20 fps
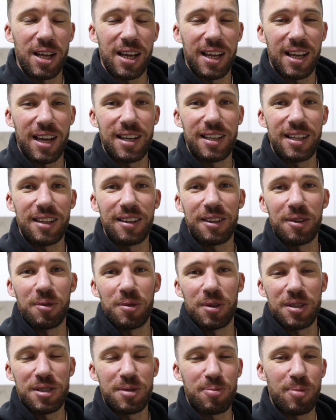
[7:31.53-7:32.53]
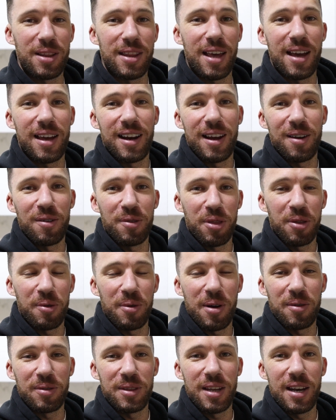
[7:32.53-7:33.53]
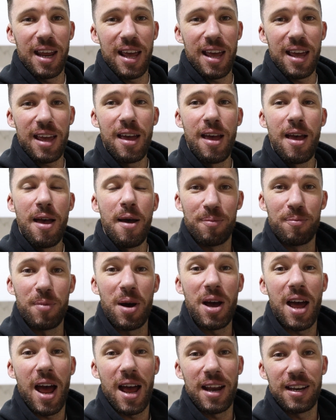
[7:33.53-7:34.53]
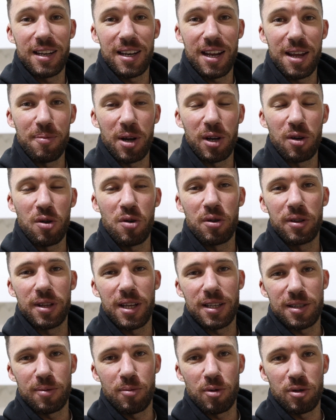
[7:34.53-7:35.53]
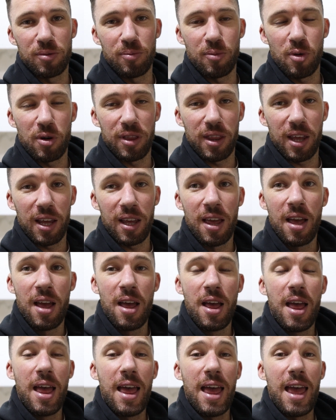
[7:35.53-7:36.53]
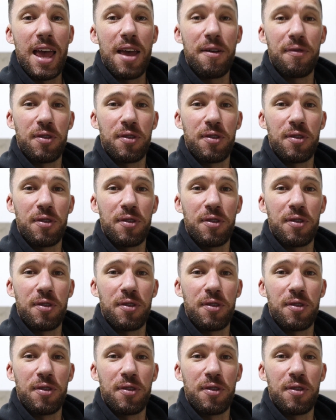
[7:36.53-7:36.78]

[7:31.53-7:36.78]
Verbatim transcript: Like ideally you want to spread that out throughout the day, but I did hit my goal and that's the most important thing.